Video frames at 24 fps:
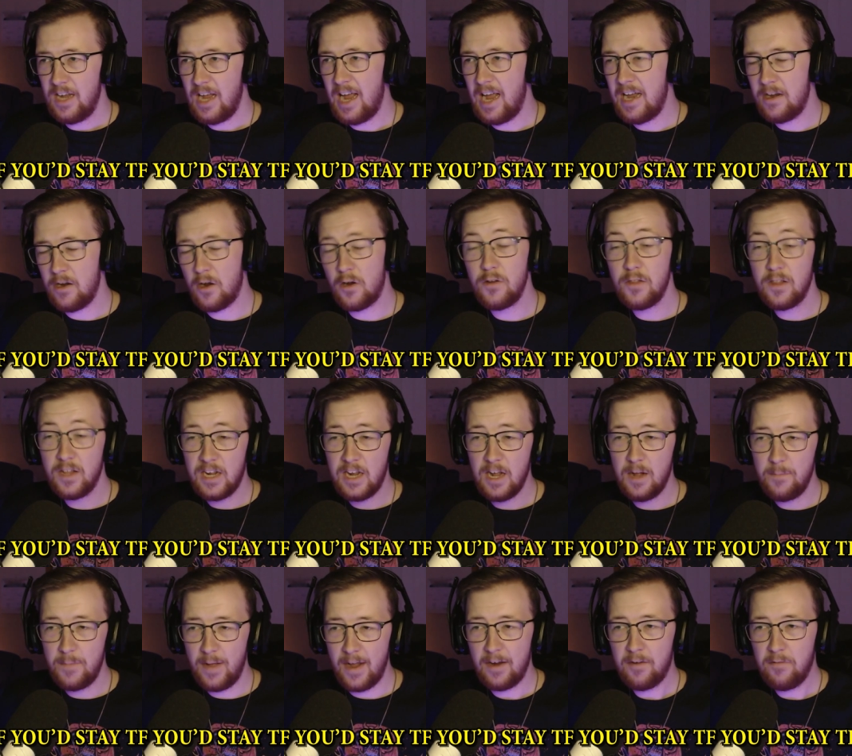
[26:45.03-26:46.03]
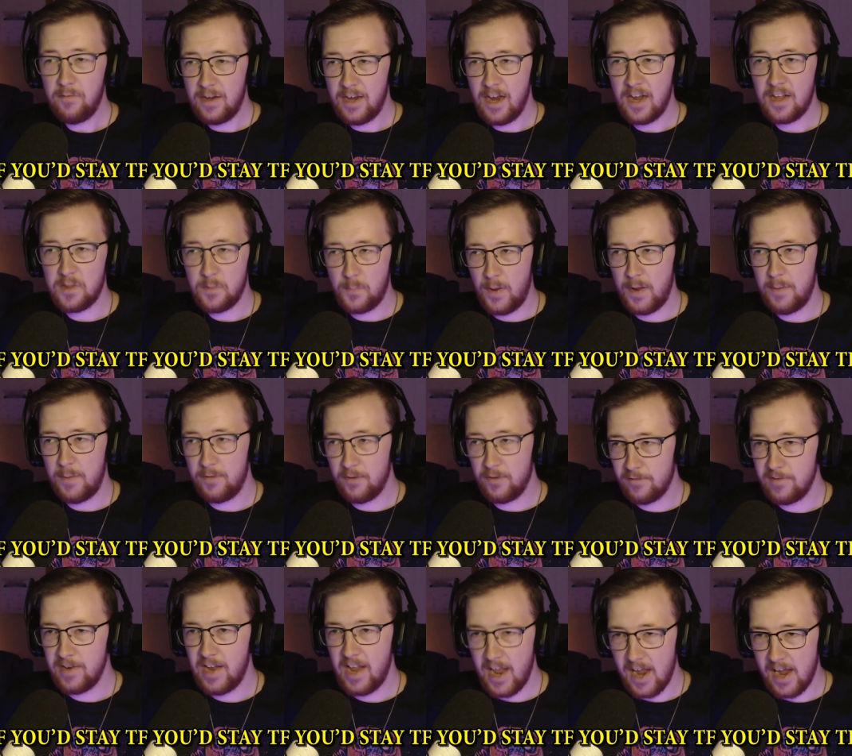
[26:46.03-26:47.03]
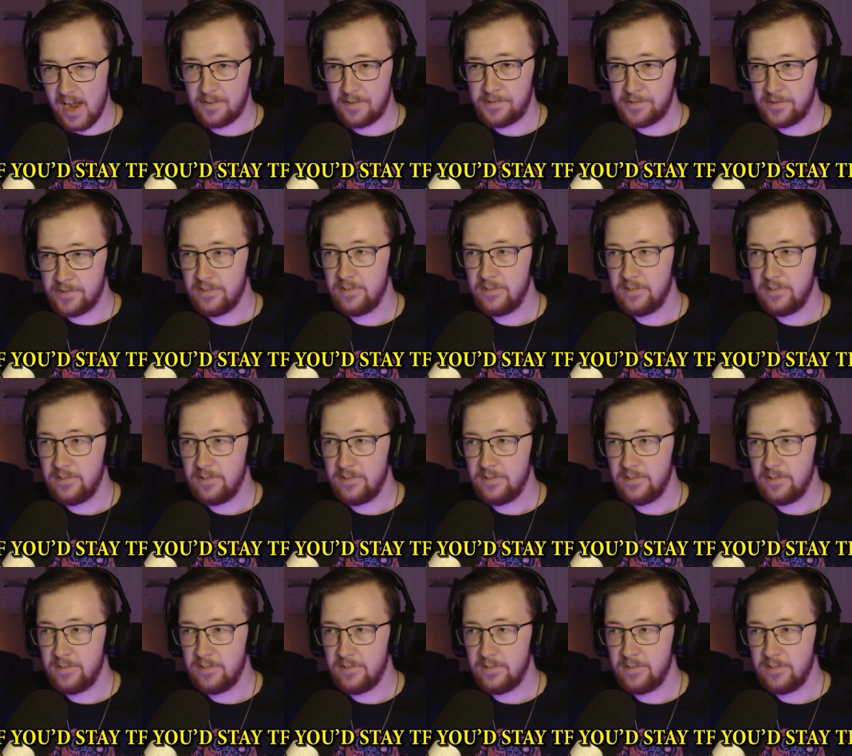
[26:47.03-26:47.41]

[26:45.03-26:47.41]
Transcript: and only come back when other people are in the house.